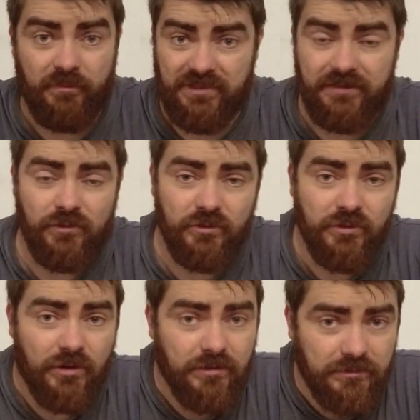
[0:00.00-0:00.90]
believe it or
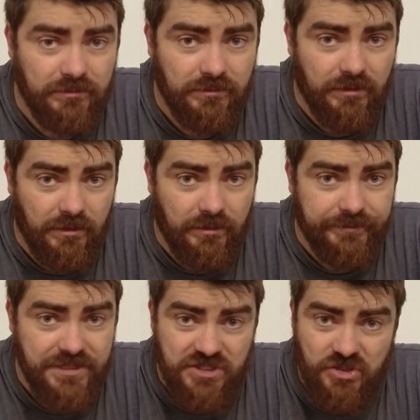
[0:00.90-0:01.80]
not,
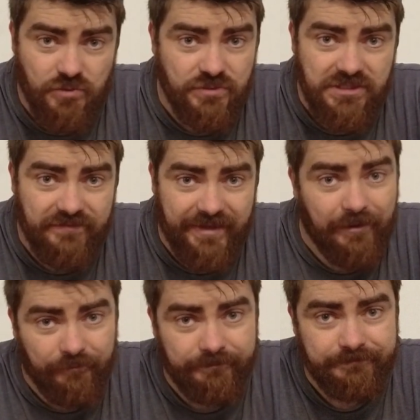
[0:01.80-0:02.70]
doesn't cool stuff
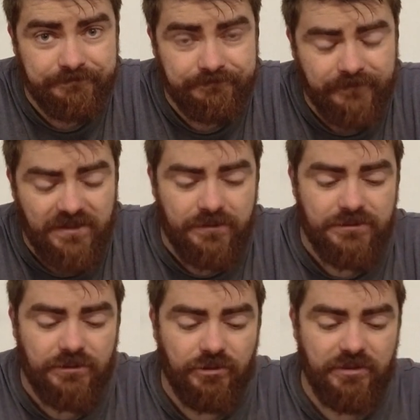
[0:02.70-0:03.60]
down.
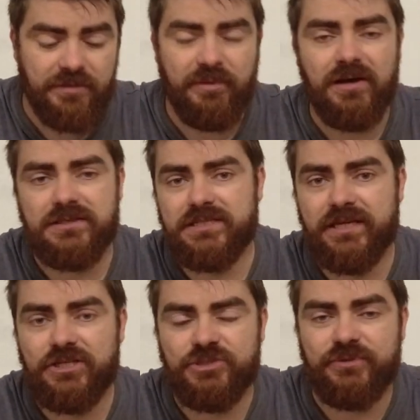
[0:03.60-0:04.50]
So you get parts of
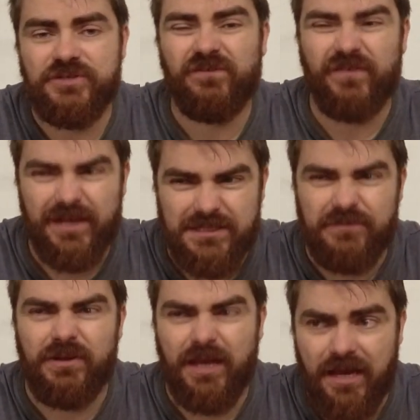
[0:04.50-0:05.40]
the engine which
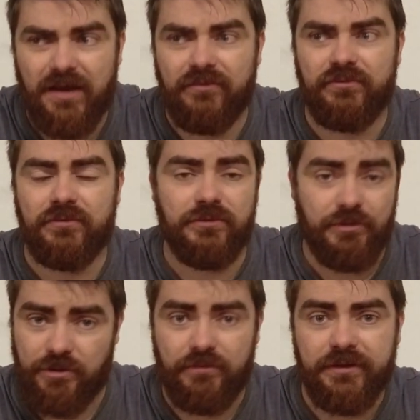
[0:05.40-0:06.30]
effectively have
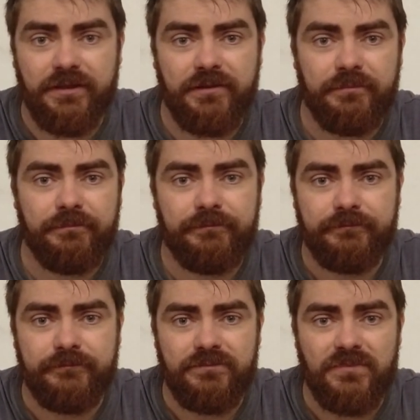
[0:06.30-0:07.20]
no coolant in them,
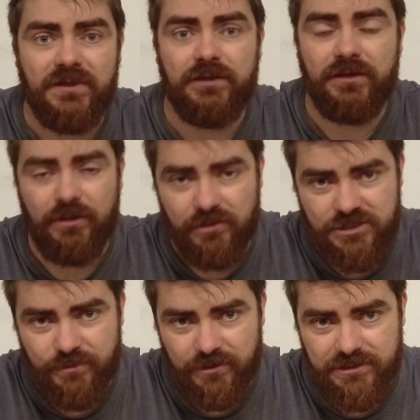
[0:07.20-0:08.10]
and you get
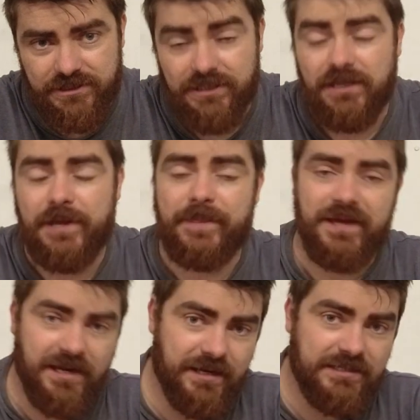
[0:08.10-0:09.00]
hot spots. And
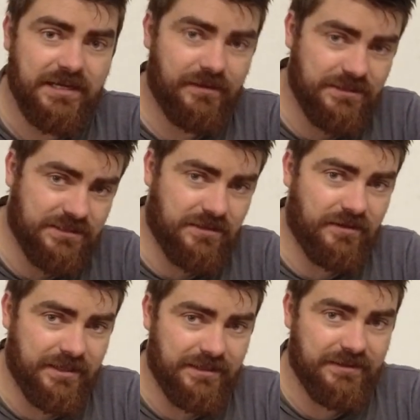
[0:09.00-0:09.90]
that is how you
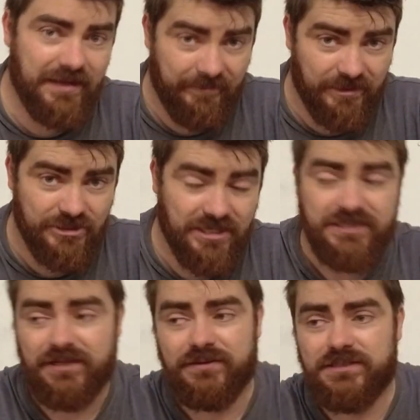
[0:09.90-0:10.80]
start getting damaged.
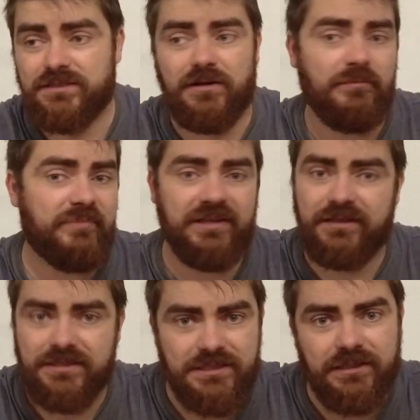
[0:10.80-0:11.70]
That's how you start
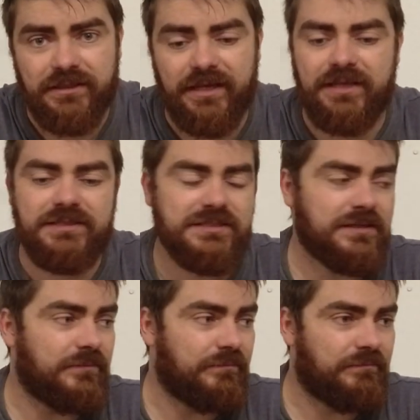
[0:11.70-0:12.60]
bending cylinder
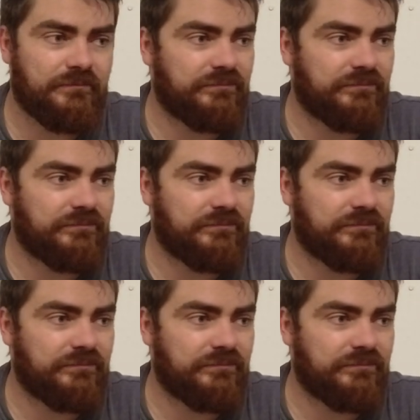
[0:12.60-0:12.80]
heads and